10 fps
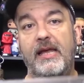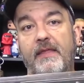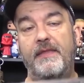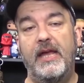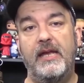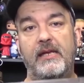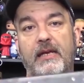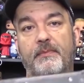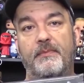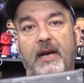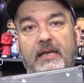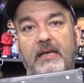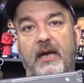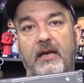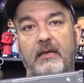then it might
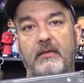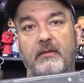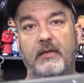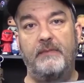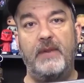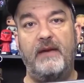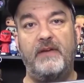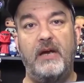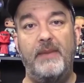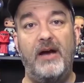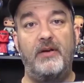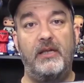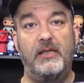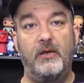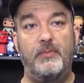not. It might have come out a
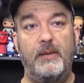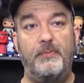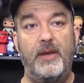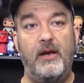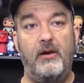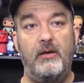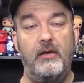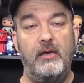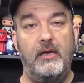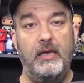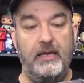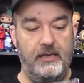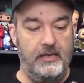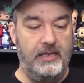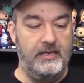little bit better
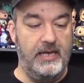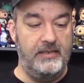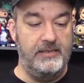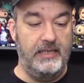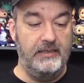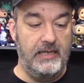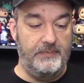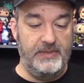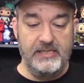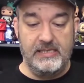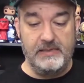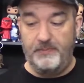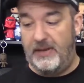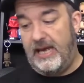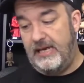and not dinged up. This
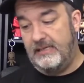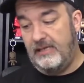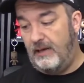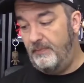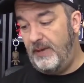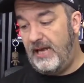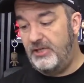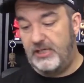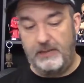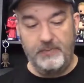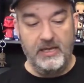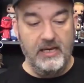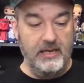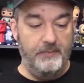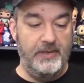isn't bad. It's not in bad shape,
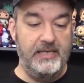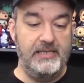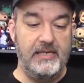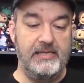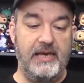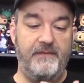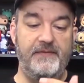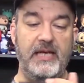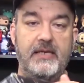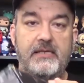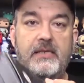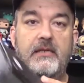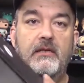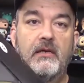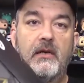but it does have nicks
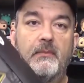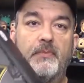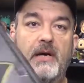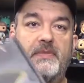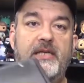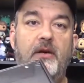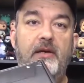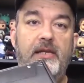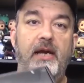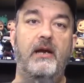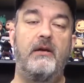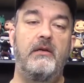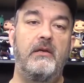and bumps here and there,